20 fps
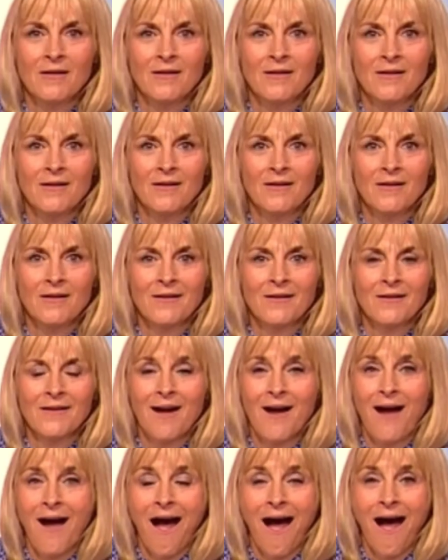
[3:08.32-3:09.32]
Would you believe?
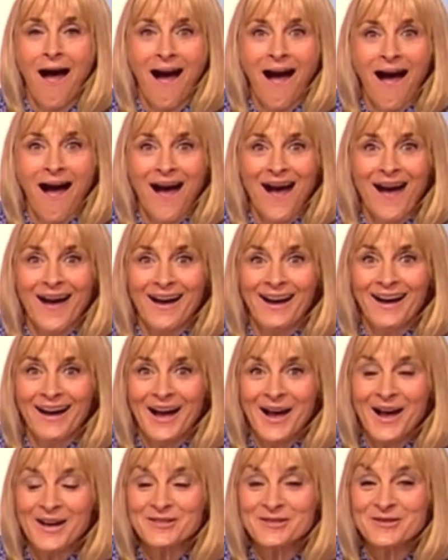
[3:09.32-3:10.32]
More than
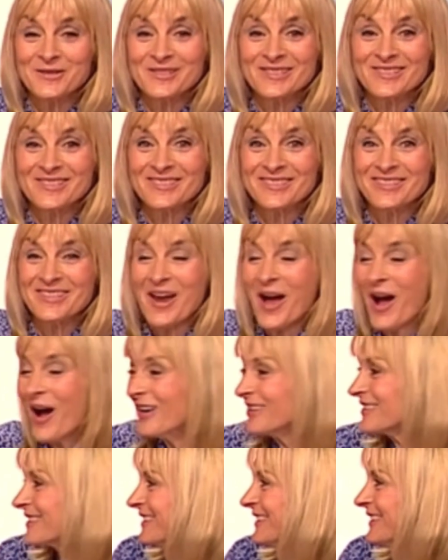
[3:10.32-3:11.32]
900,000
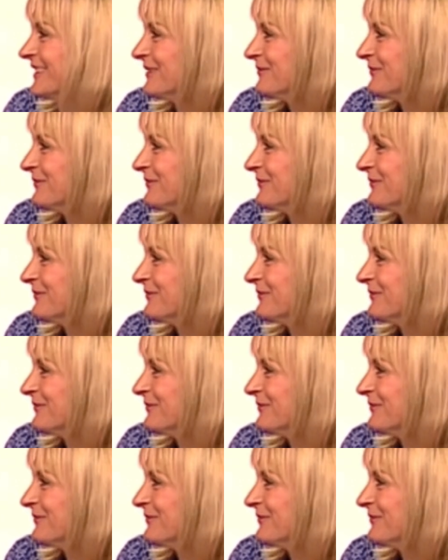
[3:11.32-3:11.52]
times.